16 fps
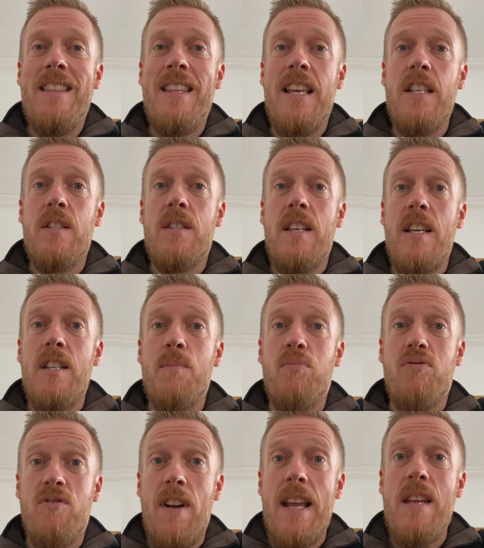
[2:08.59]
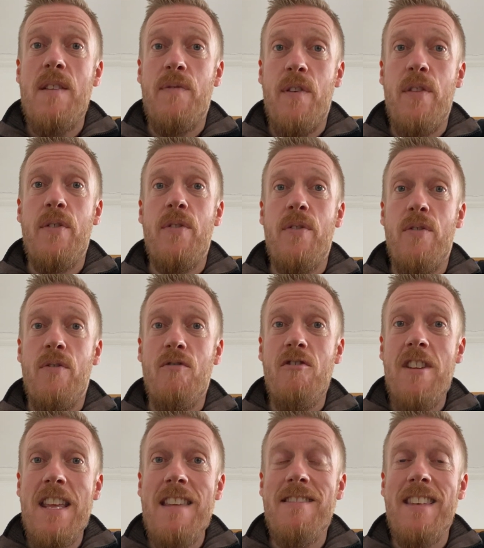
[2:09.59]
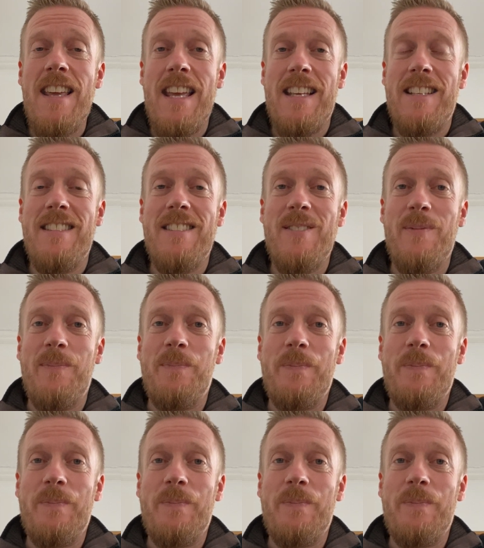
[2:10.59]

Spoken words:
Let's pray for three things.